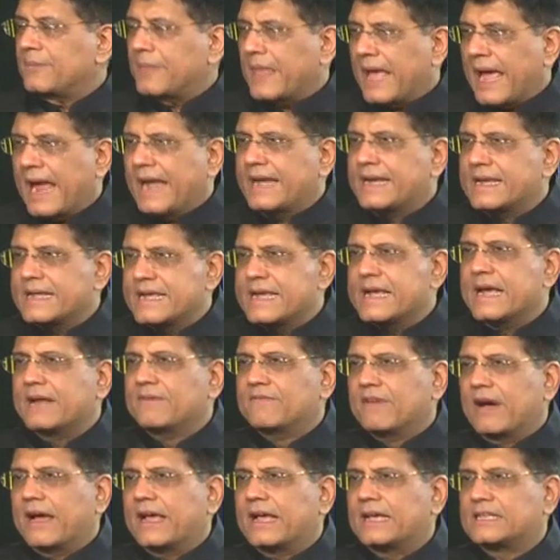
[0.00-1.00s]
and
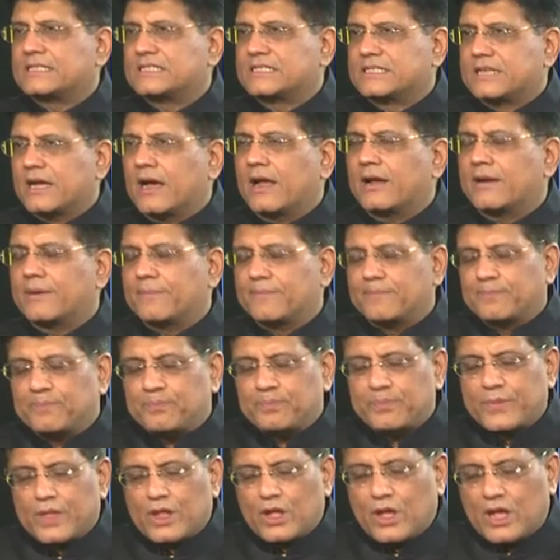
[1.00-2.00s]
E&Y has done
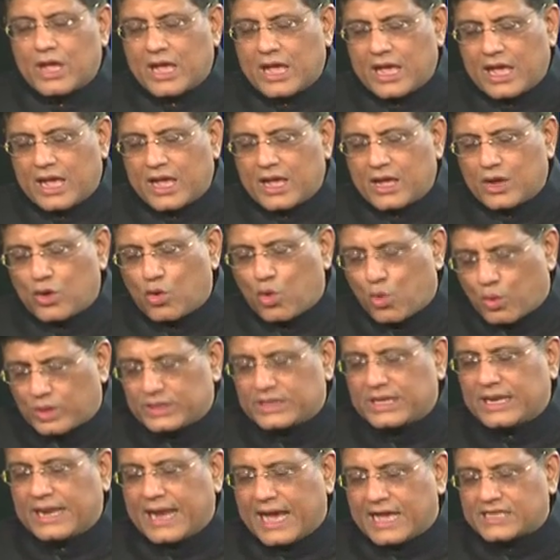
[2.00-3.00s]
over
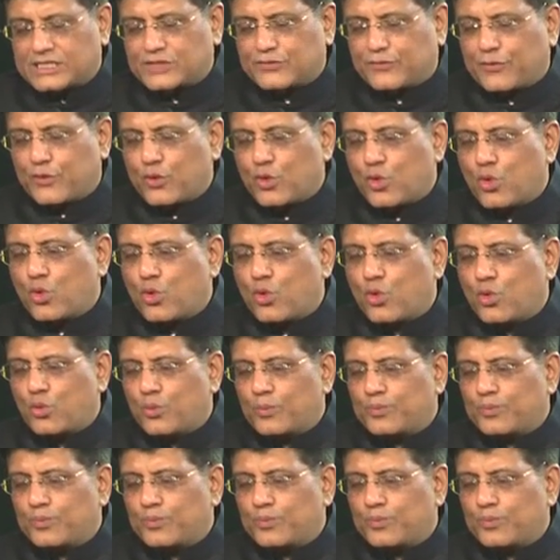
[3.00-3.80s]
the last few